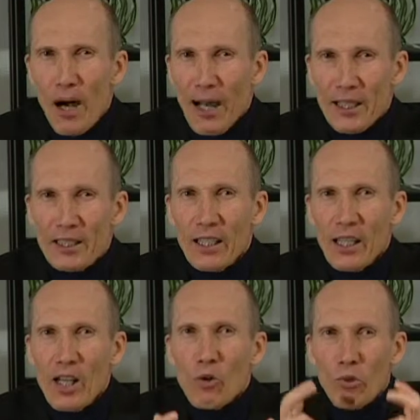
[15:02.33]
mind,
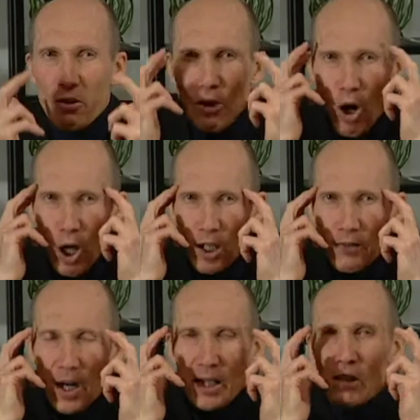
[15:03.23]
with all of
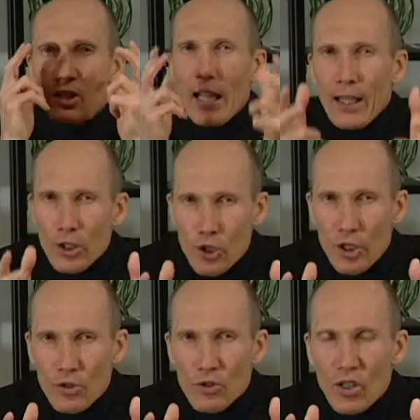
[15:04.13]
our
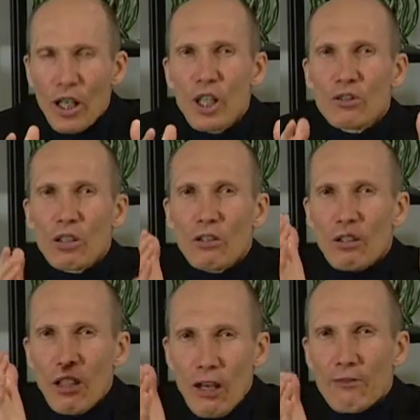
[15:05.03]
intelligence, to
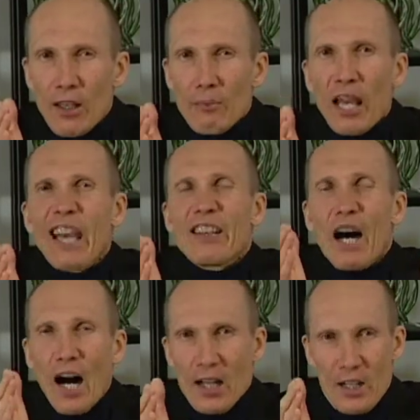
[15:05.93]
love Him and
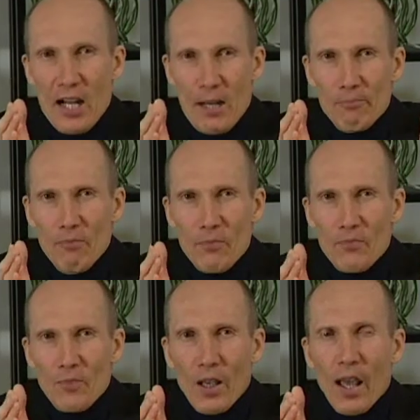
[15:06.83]
honor Him
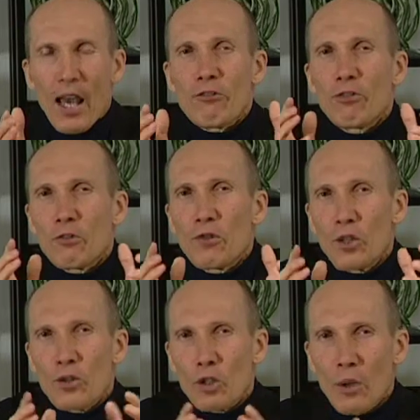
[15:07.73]
and
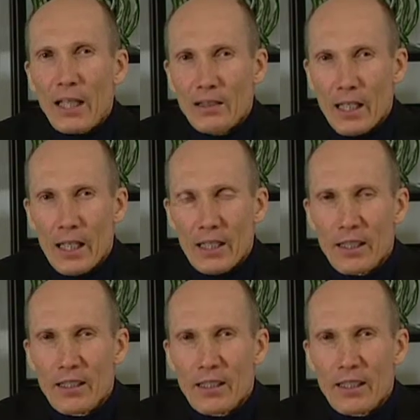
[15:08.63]
fulfill the great need
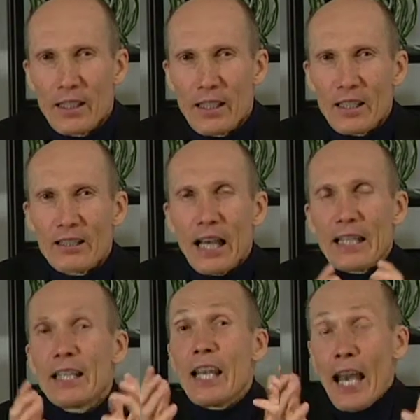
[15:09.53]
that
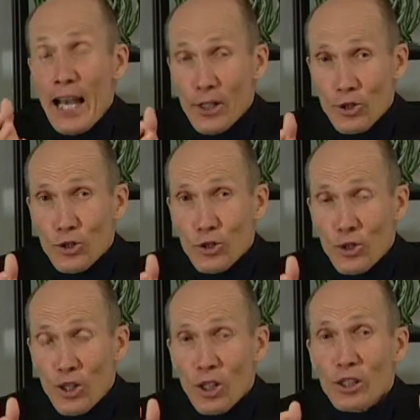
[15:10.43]
He has
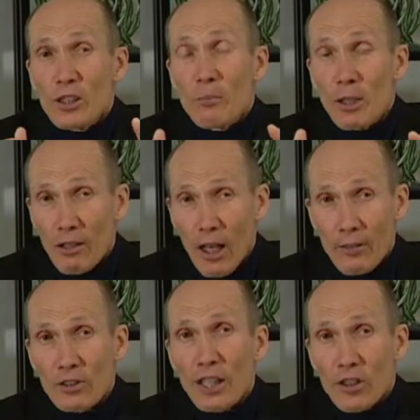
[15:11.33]
to be
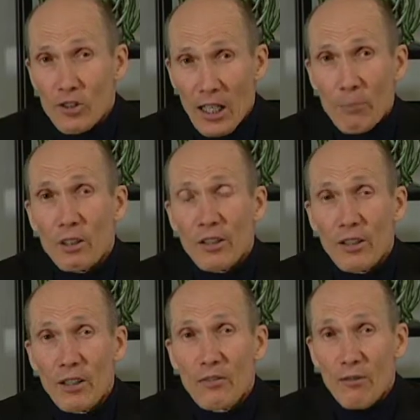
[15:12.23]
loved and accepted
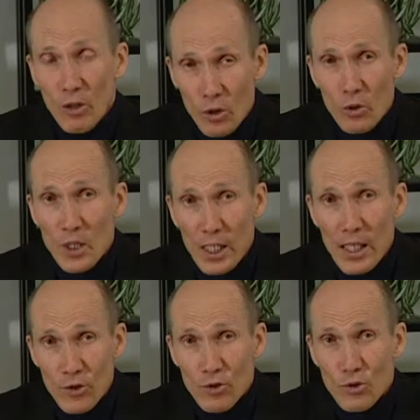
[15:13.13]
for who He
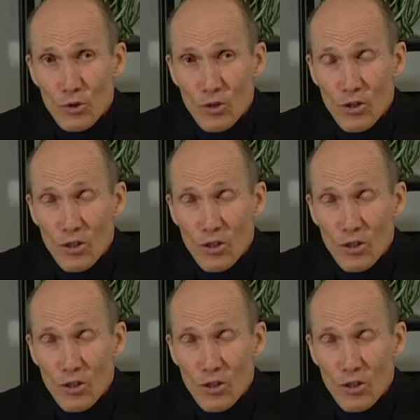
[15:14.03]
is.